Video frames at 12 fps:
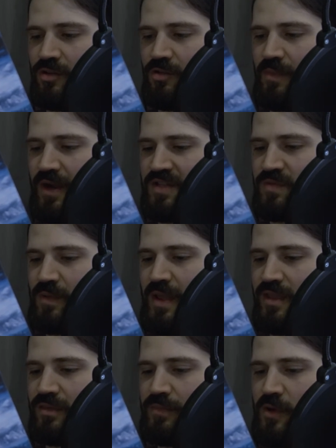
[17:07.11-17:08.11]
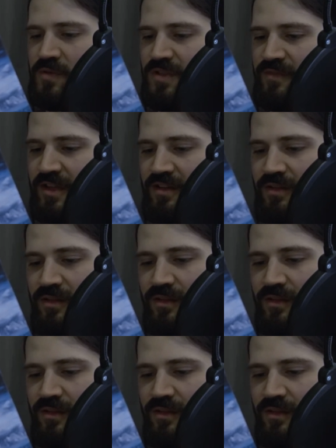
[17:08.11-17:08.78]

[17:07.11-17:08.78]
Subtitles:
You might as well make the most of it."